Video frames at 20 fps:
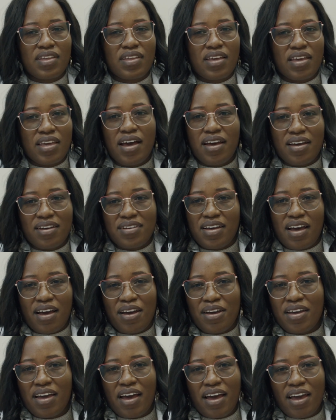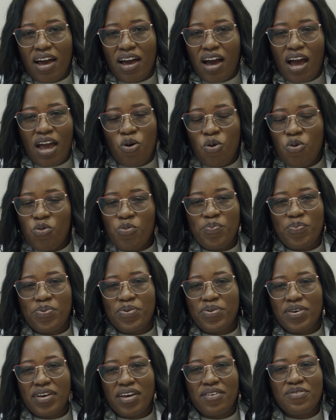I hope
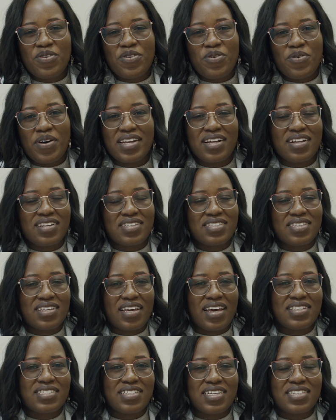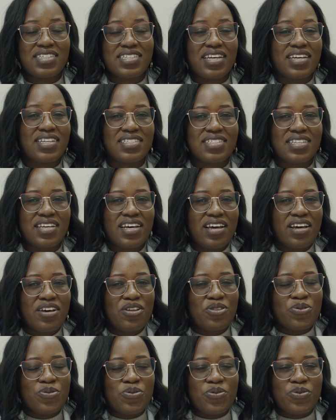everyone else gets a chance
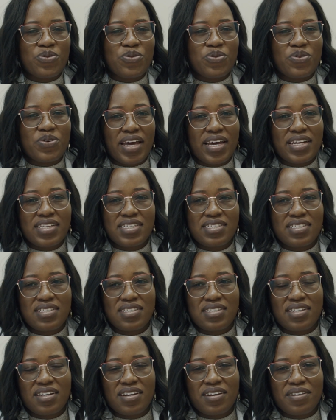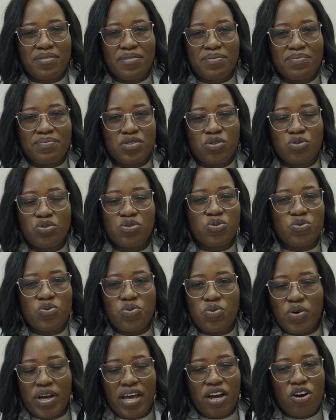to get to
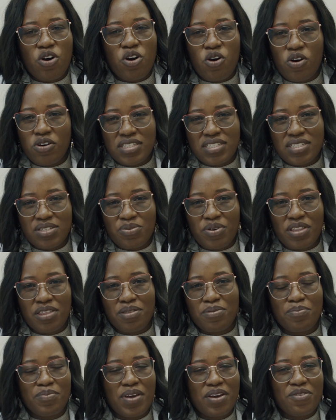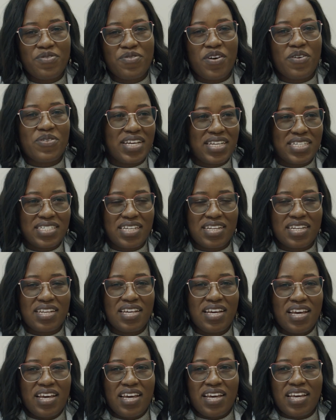do a course with Merck Foundation.
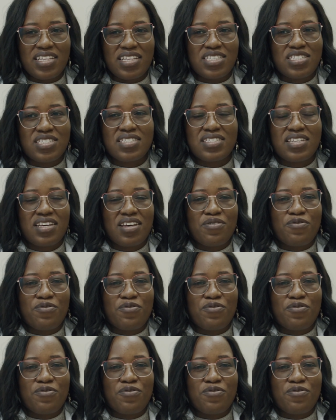It's